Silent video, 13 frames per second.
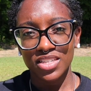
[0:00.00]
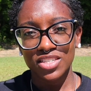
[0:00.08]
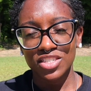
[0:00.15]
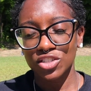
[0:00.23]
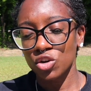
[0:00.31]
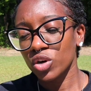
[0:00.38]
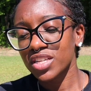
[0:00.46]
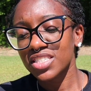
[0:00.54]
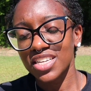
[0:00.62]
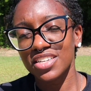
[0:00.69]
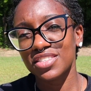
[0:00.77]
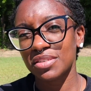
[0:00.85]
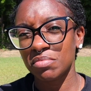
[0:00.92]
So
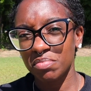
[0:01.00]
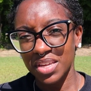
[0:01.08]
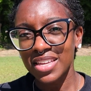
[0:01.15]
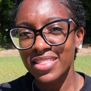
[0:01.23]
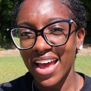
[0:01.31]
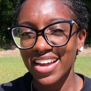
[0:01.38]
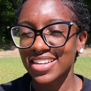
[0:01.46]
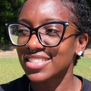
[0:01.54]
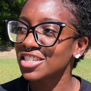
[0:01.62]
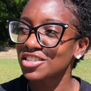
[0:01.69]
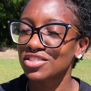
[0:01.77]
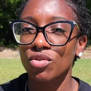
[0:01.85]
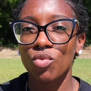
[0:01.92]
continue to be that,
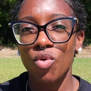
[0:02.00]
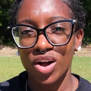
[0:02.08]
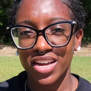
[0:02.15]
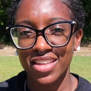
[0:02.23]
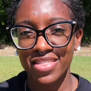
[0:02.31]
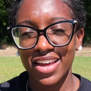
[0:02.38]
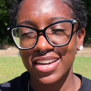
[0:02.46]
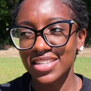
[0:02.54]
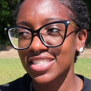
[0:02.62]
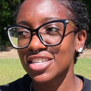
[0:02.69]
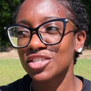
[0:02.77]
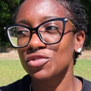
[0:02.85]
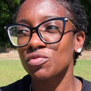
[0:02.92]
continue to walk in that,
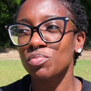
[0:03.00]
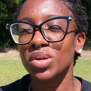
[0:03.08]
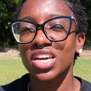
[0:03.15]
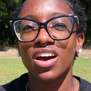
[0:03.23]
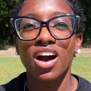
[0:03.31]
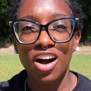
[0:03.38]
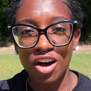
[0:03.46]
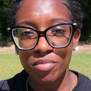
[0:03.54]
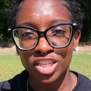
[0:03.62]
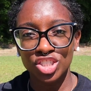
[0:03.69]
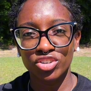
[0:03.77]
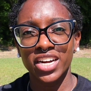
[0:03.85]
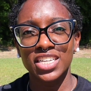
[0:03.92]
continue to become
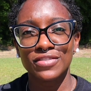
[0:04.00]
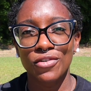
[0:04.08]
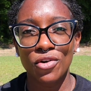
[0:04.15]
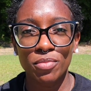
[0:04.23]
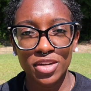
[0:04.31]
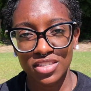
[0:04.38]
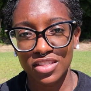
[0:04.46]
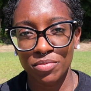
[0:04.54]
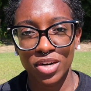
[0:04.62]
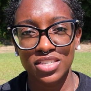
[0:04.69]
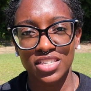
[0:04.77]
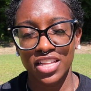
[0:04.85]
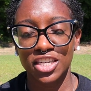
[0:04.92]
and transform into the
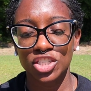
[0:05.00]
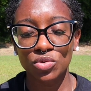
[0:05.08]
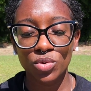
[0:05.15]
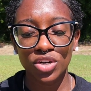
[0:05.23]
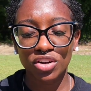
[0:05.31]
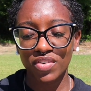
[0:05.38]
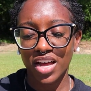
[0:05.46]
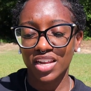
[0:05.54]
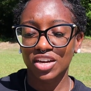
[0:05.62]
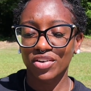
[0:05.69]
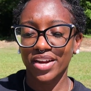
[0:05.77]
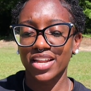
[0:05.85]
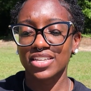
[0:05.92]
person that you were divinely
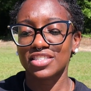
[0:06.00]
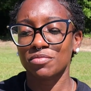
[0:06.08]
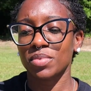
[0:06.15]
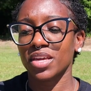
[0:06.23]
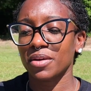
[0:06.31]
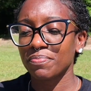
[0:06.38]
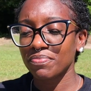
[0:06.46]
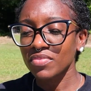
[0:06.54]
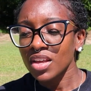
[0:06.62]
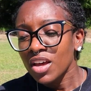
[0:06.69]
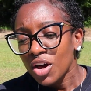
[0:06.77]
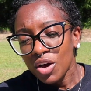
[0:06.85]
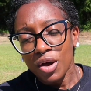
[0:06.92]
created to be.
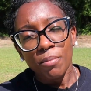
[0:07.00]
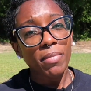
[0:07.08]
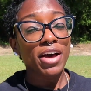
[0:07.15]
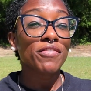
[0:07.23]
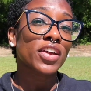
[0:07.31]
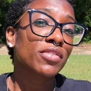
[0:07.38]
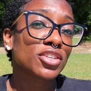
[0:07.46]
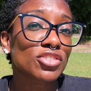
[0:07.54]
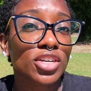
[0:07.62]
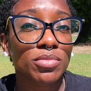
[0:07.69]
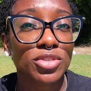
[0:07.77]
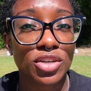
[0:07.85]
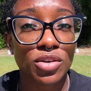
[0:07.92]
My favorite
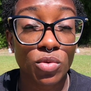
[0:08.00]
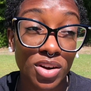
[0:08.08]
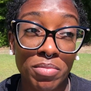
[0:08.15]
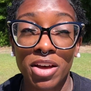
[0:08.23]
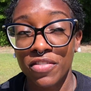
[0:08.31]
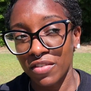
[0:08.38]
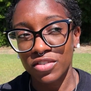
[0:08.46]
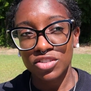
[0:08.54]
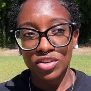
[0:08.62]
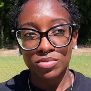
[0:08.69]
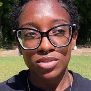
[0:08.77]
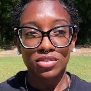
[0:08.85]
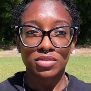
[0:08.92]
scripture, one of my favorite
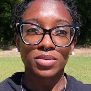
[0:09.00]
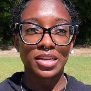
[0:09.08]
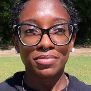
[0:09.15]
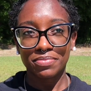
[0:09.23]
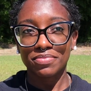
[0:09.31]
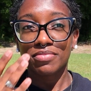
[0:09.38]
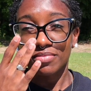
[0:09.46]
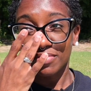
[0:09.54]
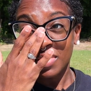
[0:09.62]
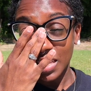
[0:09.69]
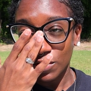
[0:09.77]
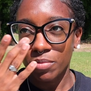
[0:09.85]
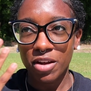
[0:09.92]
scriptures
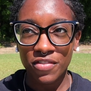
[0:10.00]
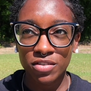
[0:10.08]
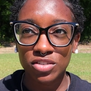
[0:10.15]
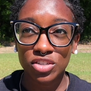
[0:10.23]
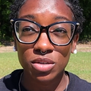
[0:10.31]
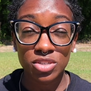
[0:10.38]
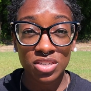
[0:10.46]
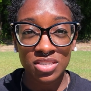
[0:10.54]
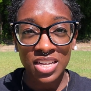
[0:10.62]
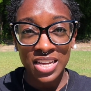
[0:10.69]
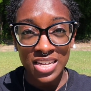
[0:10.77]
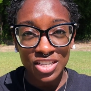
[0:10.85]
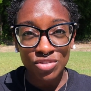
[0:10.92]

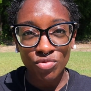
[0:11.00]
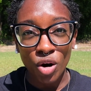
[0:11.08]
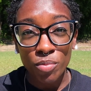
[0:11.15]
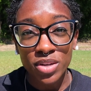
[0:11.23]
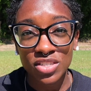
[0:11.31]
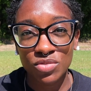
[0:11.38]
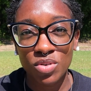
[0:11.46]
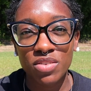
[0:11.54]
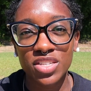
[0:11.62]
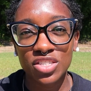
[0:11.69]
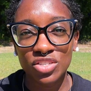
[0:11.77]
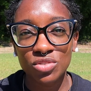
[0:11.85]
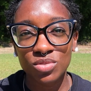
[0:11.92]
is Romans
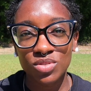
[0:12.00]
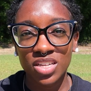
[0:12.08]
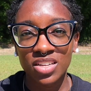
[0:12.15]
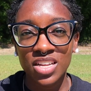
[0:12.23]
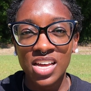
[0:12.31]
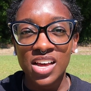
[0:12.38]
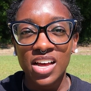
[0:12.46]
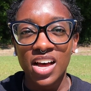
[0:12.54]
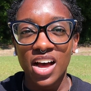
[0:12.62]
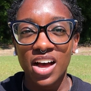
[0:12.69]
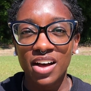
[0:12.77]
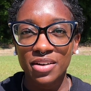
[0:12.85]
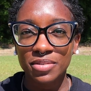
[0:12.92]
12:2.
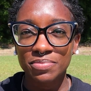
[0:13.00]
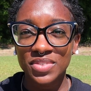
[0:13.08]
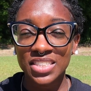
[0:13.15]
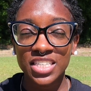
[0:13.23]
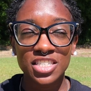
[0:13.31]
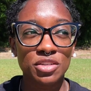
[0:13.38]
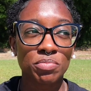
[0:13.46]
It says to